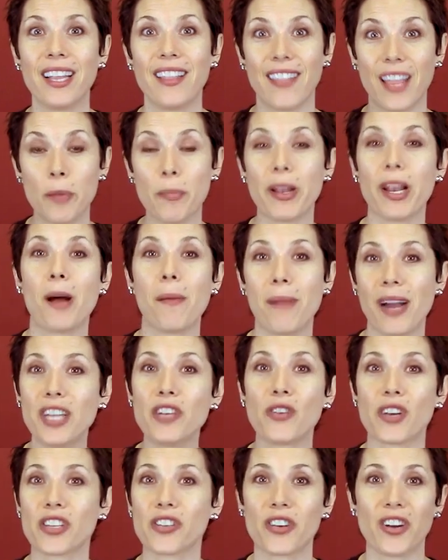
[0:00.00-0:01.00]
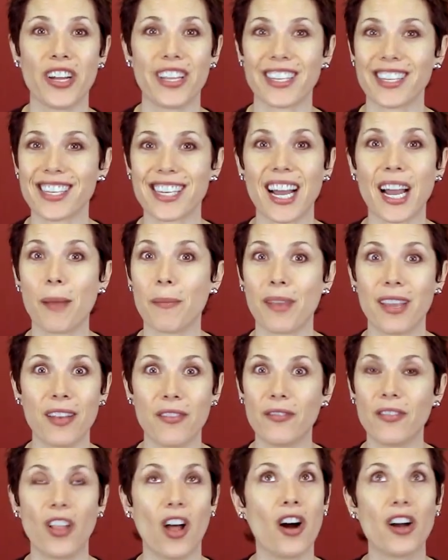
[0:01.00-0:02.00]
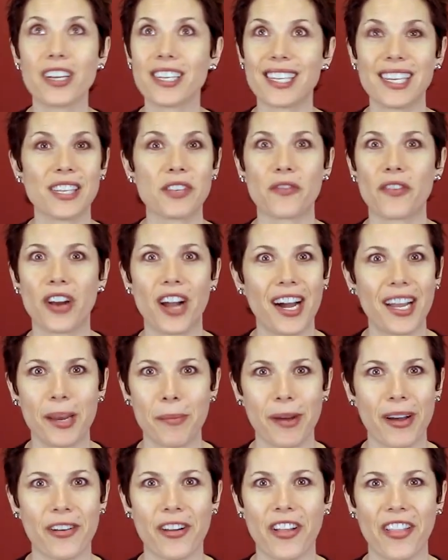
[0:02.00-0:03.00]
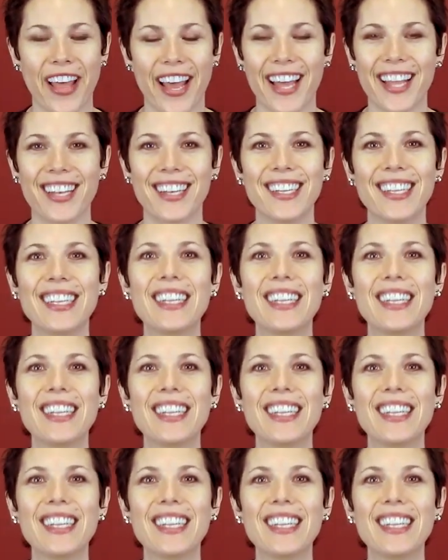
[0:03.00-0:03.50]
They'd been on my dresser all this time. He'd long since forgotten about all that.